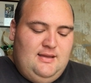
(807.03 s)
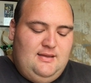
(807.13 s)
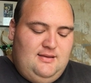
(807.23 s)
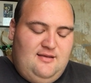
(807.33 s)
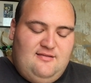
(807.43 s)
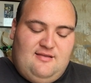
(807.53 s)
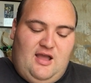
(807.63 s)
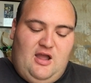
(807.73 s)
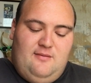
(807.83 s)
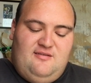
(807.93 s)
yes, I
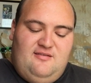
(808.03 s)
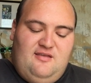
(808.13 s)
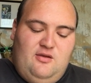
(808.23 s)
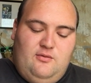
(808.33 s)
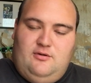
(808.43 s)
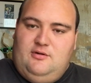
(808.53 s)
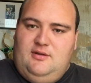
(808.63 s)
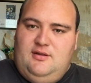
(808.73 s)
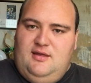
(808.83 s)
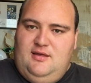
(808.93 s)
hope to see you all
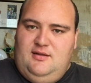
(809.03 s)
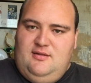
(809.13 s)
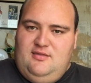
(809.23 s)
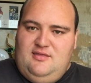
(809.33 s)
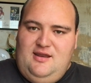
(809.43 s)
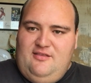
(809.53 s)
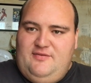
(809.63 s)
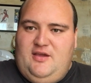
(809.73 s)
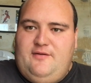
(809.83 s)
in the next video.